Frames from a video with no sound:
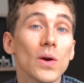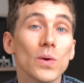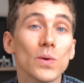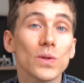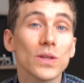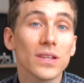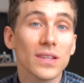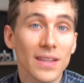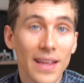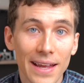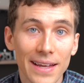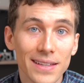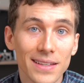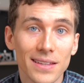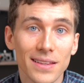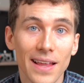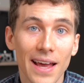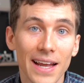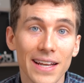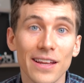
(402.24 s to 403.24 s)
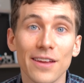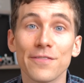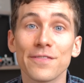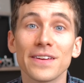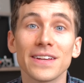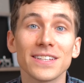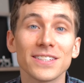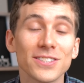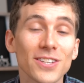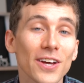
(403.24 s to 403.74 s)
who states that if
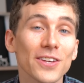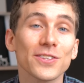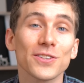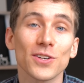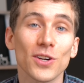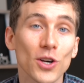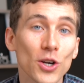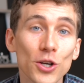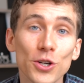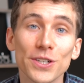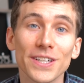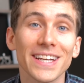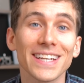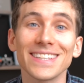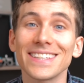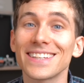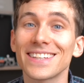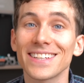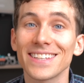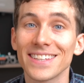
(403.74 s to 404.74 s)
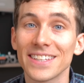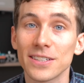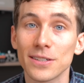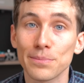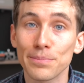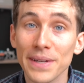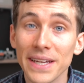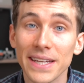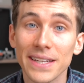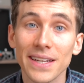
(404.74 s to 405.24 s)
it doesn't hurt at least a little
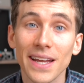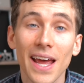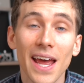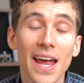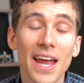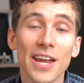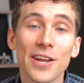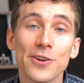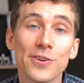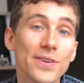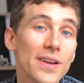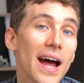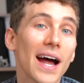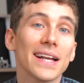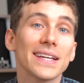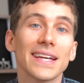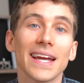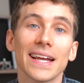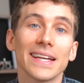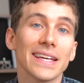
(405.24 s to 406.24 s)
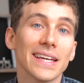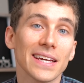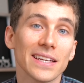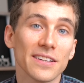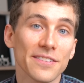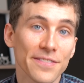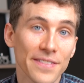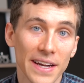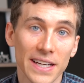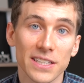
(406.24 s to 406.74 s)
bit, you're not getting an
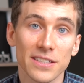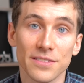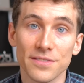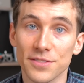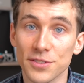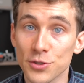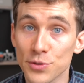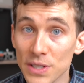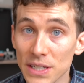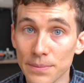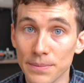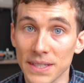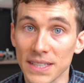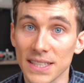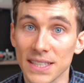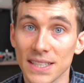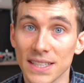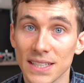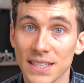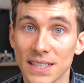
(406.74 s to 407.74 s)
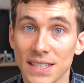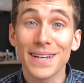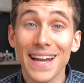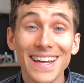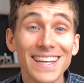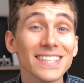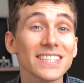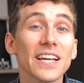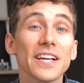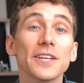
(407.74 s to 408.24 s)
effective treatment. But I
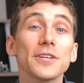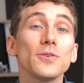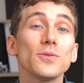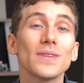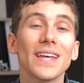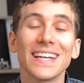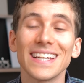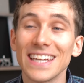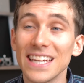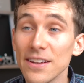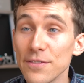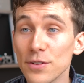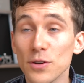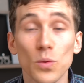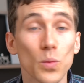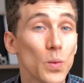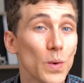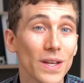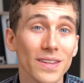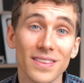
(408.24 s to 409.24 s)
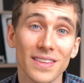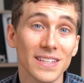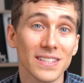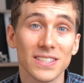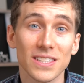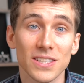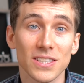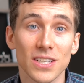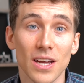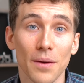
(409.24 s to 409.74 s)
can tell you that even with
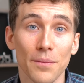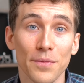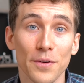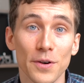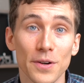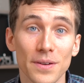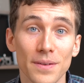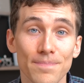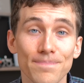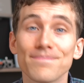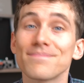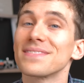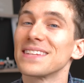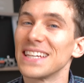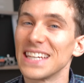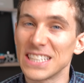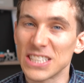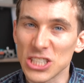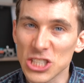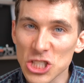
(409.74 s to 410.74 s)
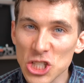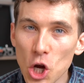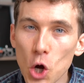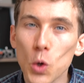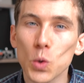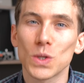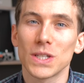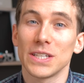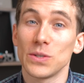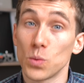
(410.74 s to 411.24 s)
this discomfort, it's
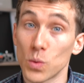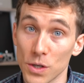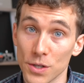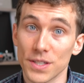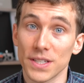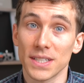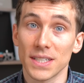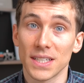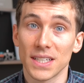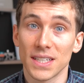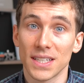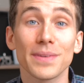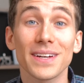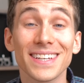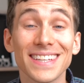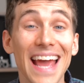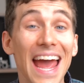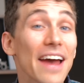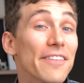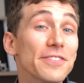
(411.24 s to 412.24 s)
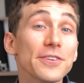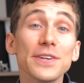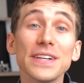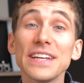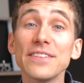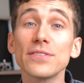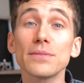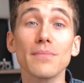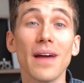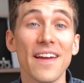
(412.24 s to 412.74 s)
totally worth it. Because after
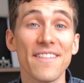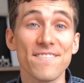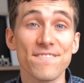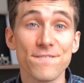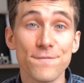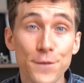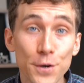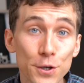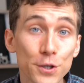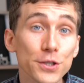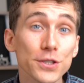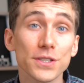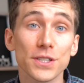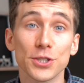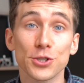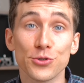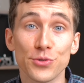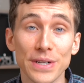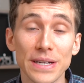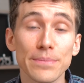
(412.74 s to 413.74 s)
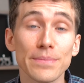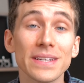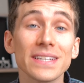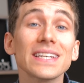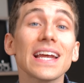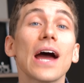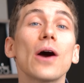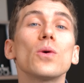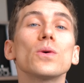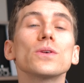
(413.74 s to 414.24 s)
even my first treatment, I